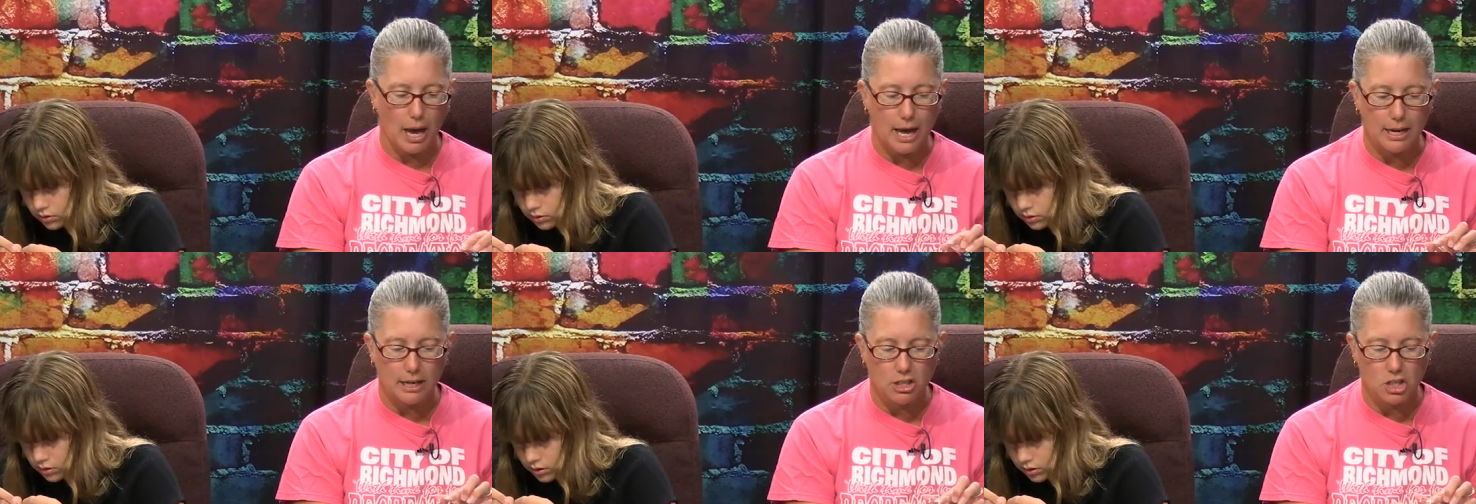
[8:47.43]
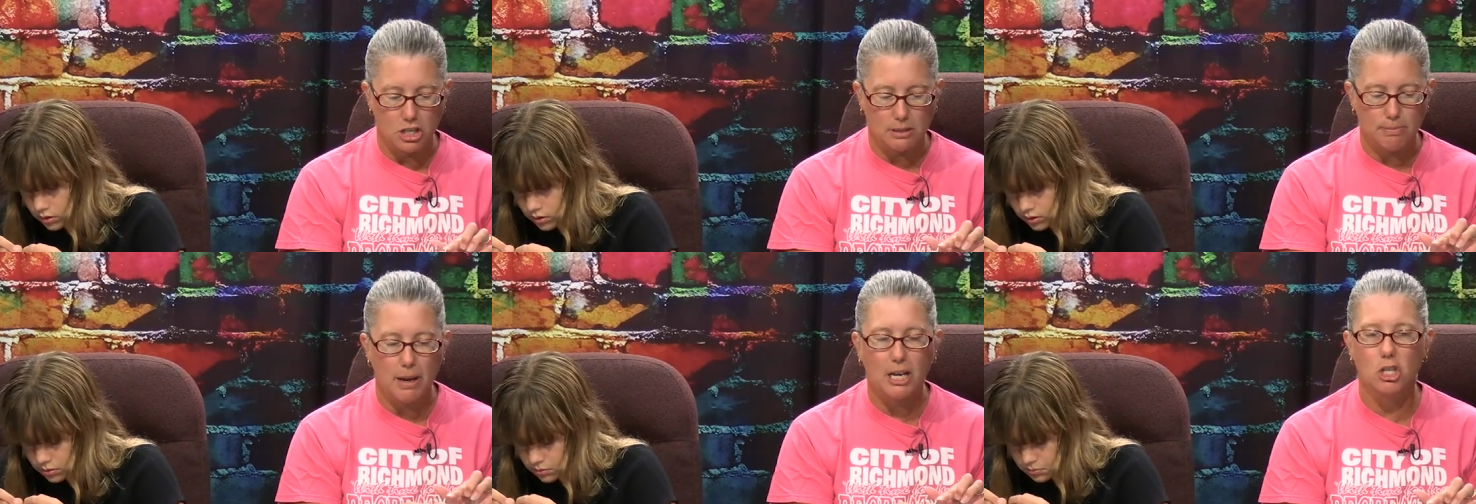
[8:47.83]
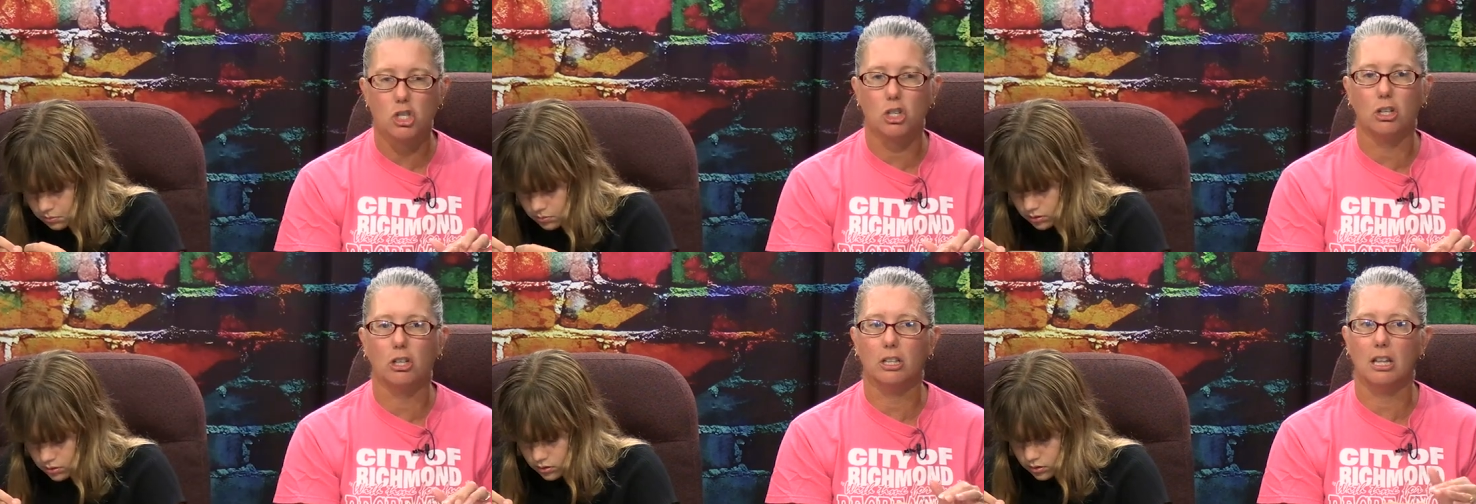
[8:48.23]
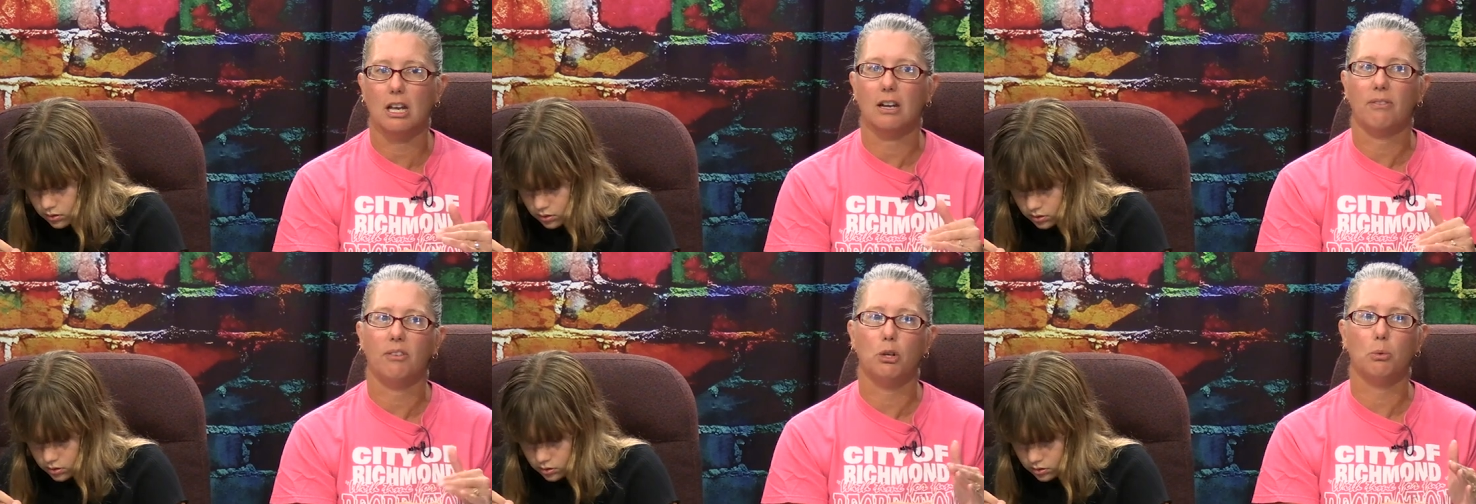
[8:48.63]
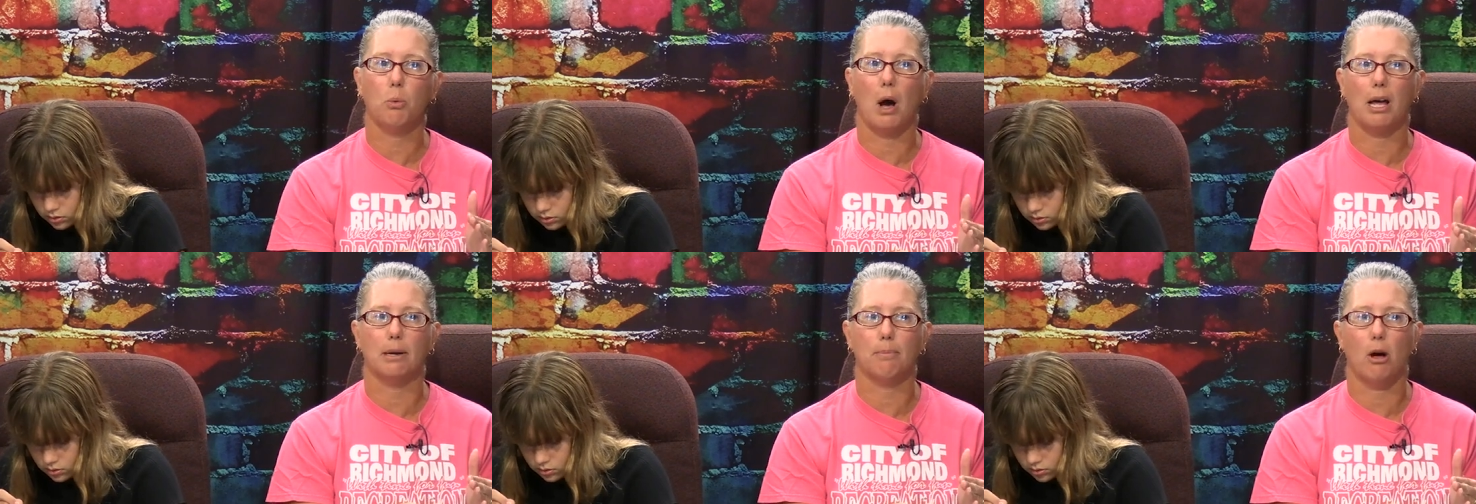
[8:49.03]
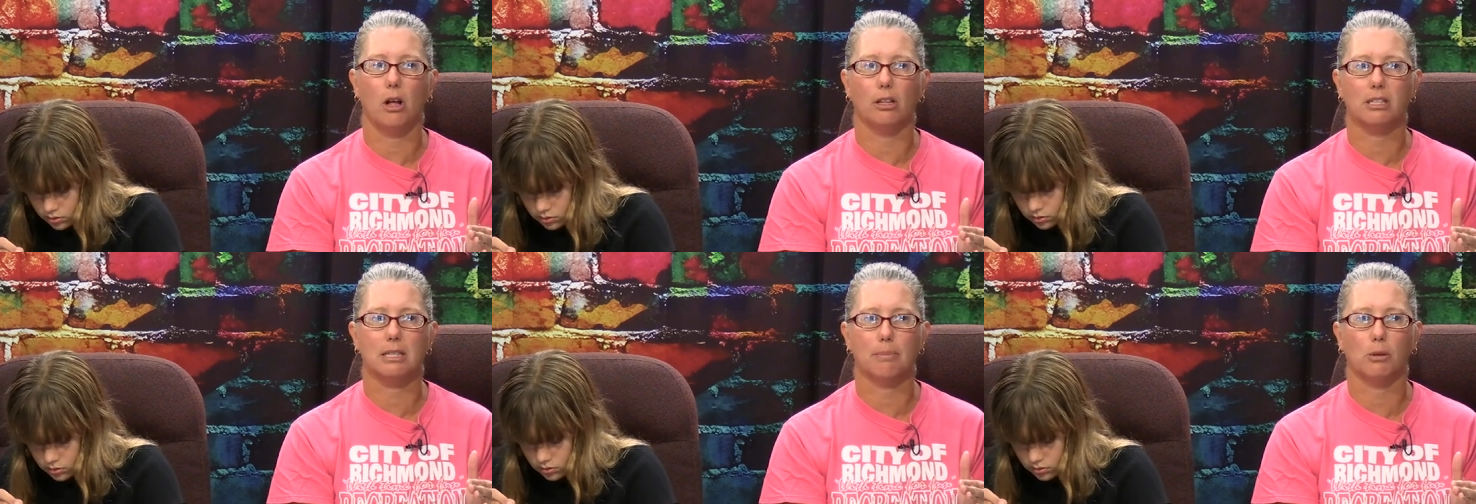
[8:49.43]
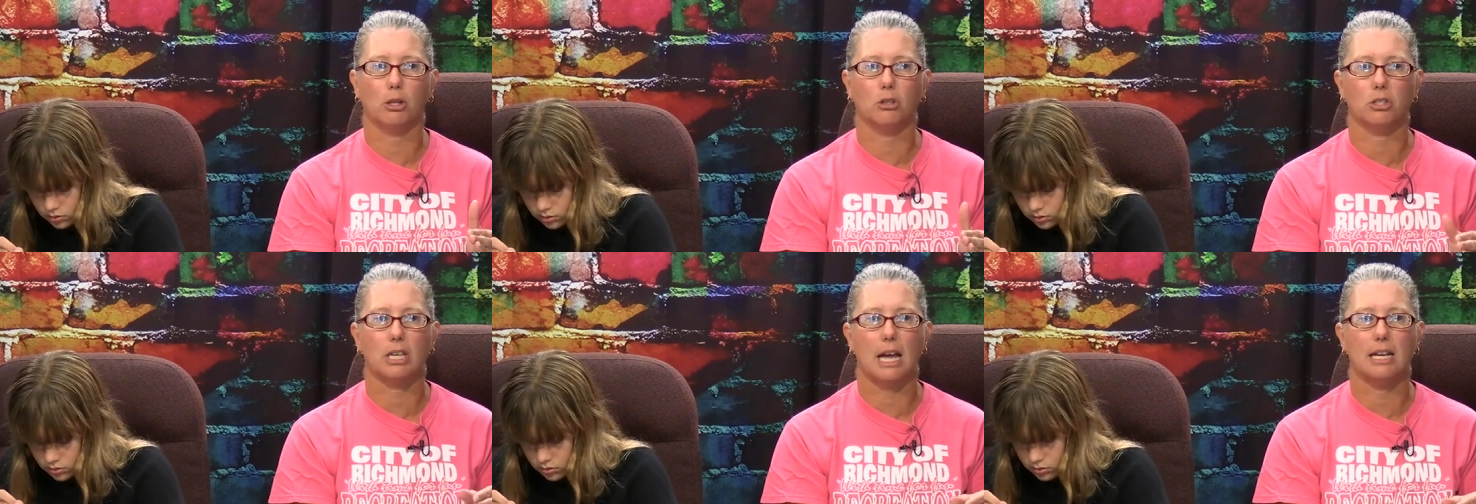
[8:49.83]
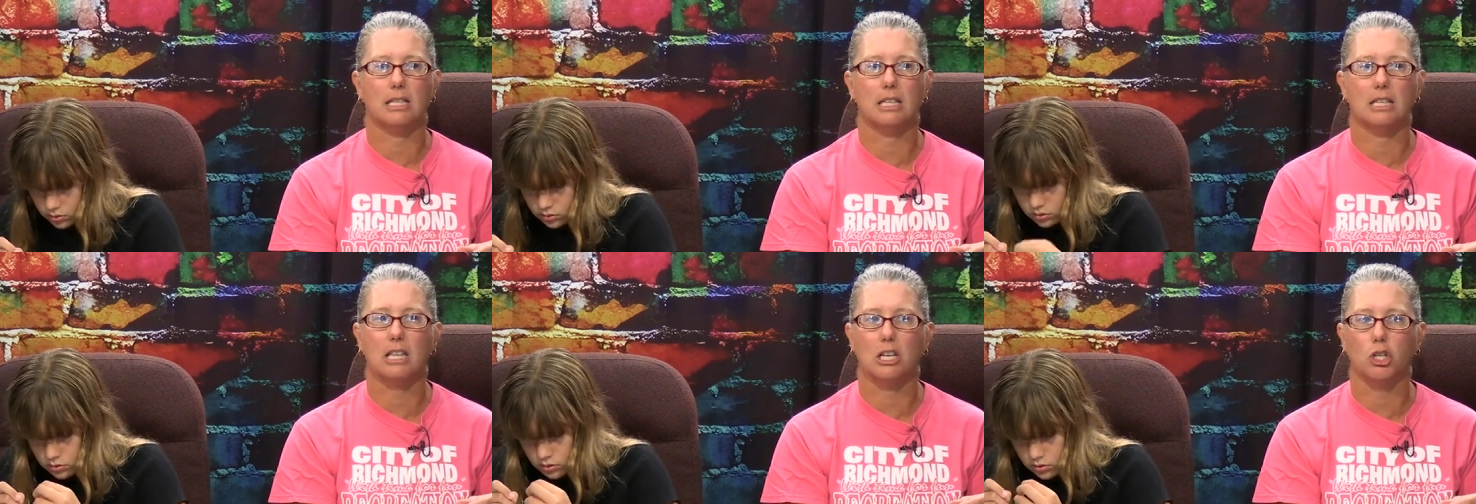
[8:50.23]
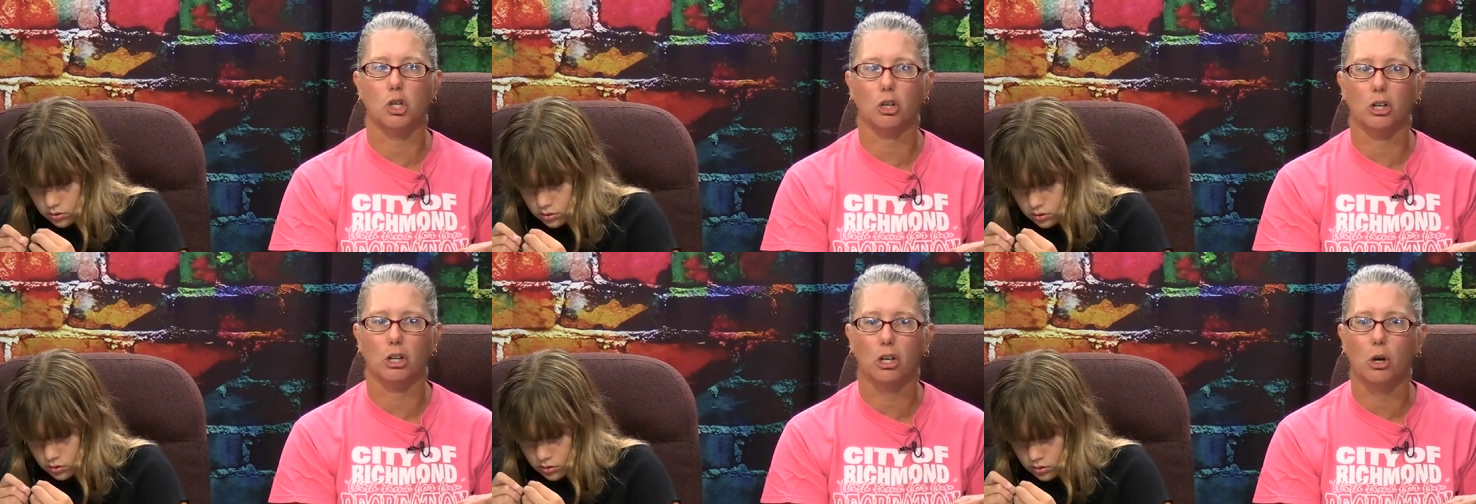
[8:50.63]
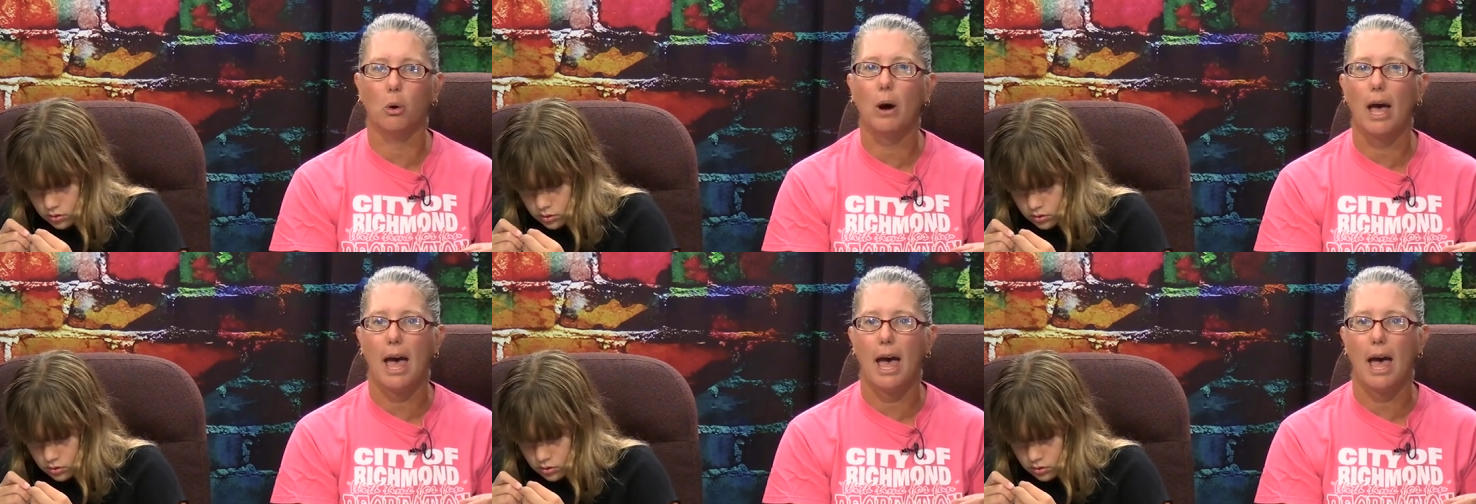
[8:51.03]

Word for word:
Speaker 1: ahead and just make sure that if you want them all similar sizes that you're going to go